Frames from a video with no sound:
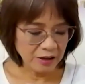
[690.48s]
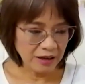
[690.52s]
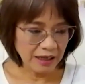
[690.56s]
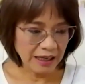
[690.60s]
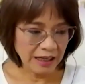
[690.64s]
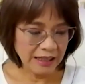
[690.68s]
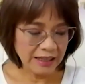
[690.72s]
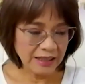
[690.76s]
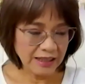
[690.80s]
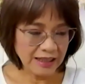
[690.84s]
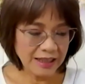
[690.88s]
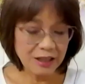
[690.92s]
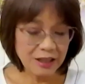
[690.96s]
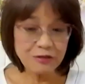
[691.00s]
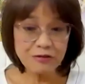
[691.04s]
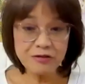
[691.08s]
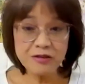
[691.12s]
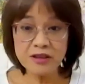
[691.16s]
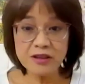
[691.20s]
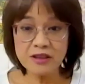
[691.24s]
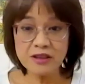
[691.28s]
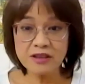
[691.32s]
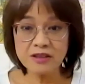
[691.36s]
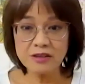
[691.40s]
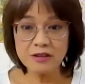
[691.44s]
like
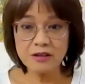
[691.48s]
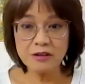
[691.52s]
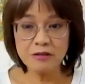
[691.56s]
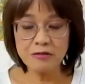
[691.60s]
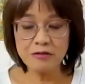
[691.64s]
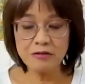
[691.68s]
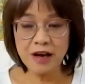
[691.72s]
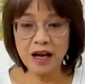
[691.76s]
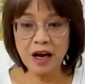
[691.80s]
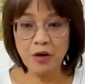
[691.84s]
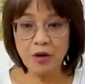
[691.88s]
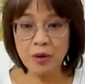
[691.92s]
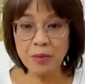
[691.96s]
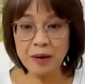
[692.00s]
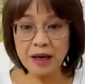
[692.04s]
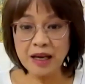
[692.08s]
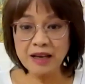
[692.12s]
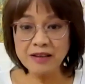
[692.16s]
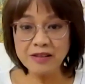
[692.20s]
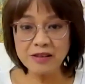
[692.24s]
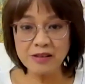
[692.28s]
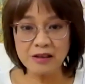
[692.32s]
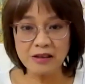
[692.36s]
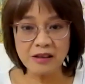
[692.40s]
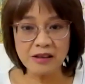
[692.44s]
gifted flower
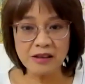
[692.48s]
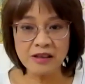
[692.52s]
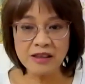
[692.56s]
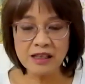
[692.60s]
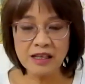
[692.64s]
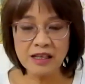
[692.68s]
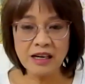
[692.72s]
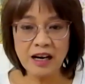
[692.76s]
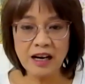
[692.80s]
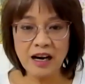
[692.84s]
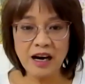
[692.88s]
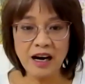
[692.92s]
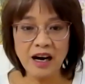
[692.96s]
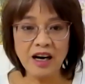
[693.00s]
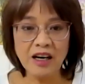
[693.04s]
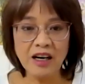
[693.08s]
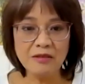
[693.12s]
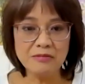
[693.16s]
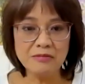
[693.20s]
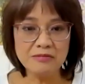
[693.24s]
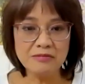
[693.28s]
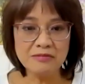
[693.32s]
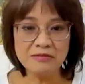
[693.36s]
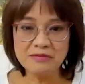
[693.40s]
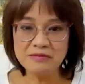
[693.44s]
painter,
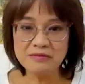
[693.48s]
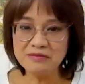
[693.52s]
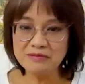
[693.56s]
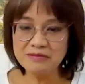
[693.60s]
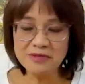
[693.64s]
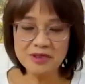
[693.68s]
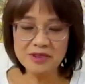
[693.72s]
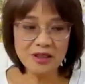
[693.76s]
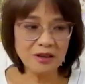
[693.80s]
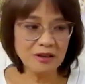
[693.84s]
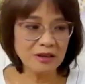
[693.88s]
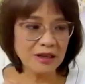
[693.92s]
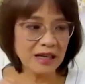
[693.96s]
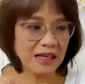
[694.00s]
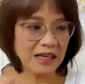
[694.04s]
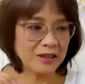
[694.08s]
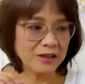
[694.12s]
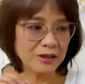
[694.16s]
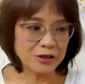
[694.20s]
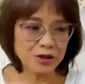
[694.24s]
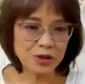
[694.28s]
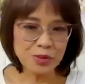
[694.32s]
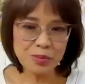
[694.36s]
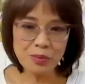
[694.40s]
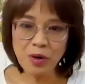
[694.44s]
like
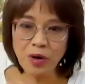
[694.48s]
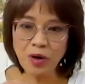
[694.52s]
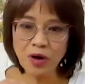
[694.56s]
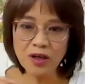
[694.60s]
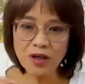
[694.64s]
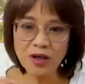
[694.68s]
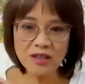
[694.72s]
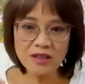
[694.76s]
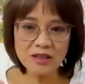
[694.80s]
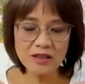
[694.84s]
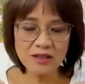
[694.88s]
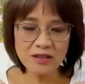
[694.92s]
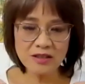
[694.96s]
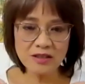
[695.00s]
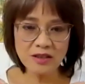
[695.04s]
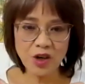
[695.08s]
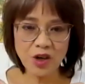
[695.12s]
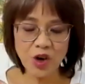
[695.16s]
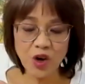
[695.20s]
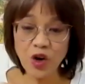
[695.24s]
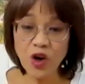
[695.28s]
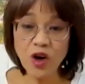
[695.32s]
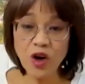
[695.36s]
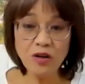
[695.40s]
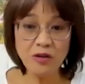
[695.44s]
the smallest
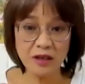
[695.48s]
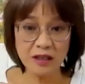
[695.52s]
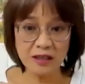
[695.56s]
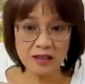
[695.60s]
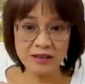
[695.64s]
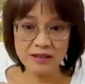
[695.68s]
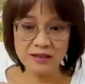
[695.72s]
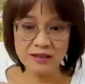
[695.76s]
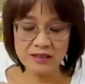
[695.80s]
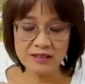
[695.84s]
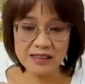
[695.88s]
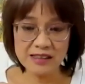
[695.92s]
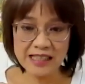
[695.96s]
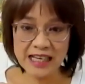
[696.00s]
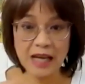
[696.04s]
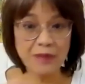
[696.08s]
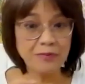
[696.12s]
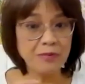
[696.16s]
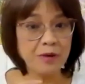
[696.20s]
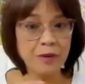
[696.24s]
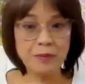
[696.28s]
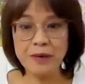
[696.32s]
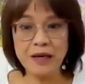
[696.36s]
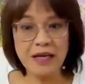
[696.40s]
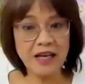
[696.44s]
error can
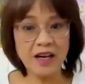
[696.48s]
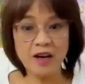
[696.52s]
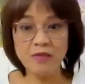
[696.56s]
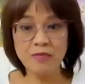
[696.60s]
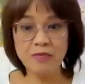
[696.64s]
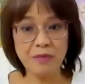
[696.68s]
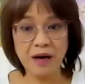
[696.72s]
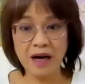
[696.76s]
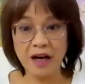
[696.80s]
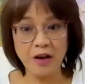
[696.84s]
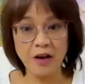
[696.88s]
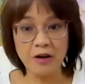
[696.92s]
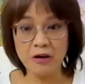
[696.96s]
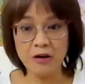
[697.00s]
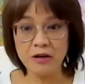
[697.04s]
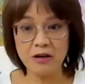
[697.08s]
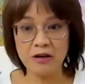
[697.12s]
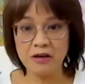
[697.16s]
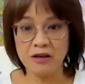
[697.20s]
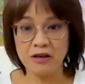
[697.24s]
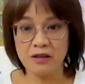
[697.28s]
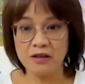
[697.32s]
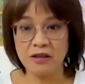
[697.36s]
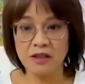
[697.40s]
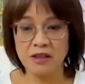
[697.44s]
be picked up by
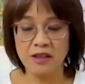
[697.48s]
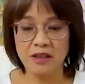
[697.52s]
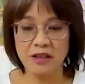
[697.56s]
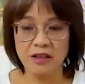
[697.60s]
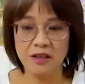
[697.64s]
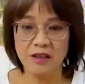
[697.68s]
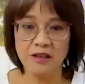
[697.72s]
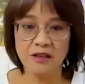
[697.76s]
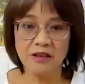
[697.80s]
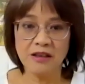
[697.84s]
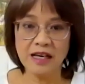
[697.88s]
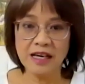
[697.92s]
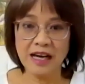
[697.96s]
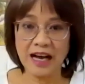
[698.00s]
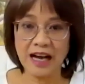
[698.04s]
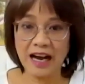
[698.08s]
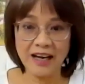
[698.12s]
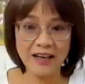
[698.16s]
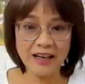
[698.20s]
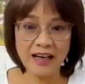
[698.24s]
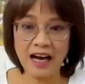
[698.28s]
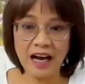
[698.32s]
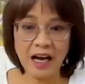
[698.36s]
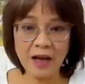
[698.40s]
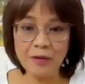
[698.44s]
her. Like
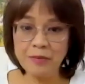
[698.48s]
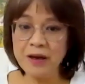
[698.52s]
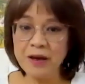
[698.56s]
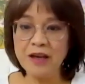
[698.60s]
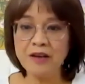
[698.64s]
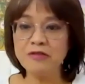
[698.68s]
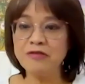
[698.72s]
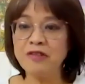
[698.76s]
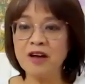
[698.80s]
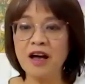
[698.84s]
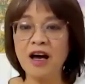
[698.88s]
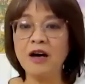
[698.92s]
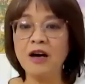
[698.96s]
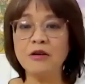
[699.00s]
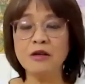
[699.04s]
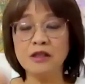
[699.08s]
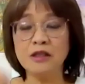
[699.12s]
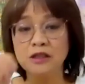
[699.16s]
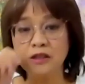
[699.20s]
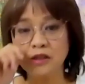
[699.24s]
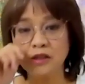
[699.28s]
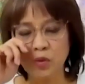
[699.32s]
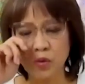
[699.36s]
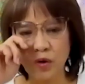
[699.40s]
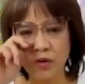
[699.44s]
I paint
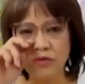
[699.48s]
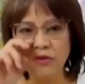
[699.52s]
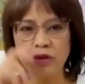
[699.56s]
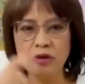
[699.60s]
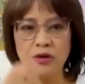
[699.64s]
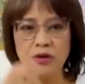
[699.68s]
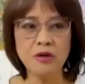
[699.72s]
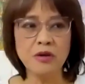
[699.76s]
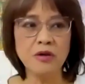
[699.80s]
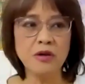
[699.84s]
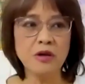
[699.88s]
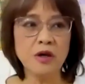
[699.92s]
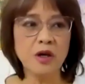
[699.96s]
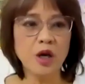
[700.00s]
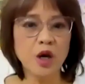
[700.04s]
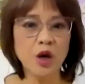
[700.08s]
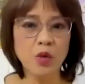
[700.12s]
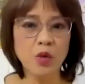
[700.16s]
flowers. With you